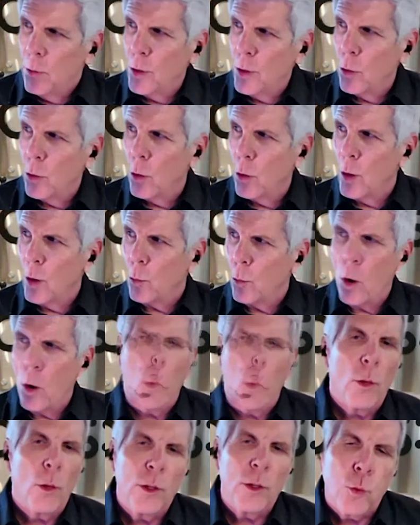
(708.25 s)
we
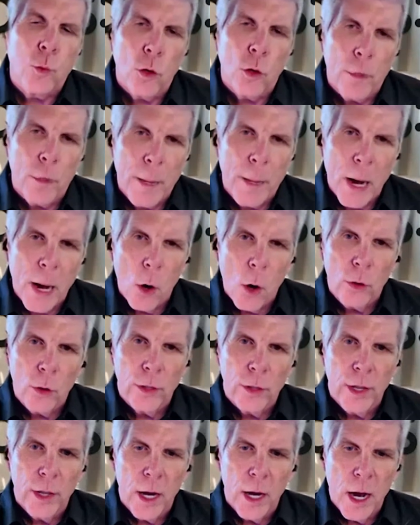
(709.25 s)
always were about,